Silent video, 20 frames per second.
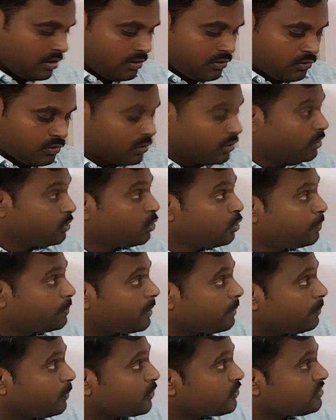So who
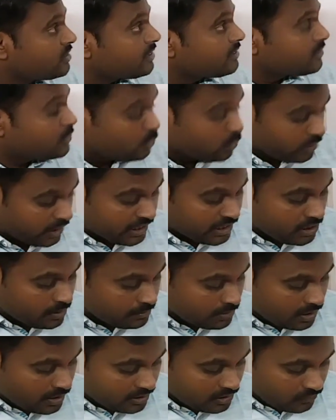proposed this two
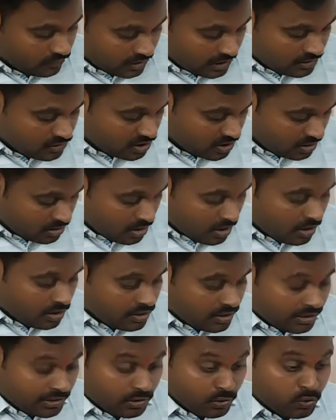kingdom classification?
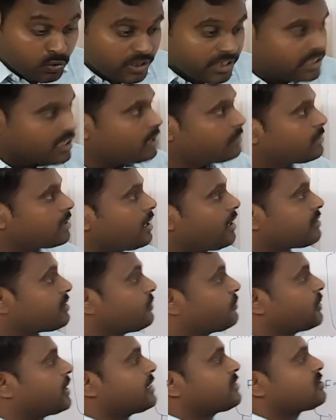The two kingdom
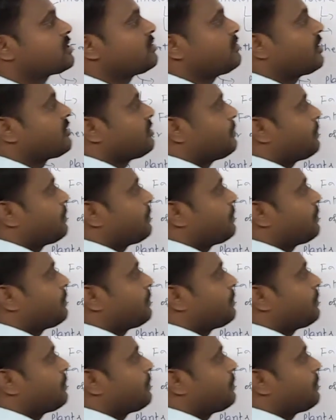classification was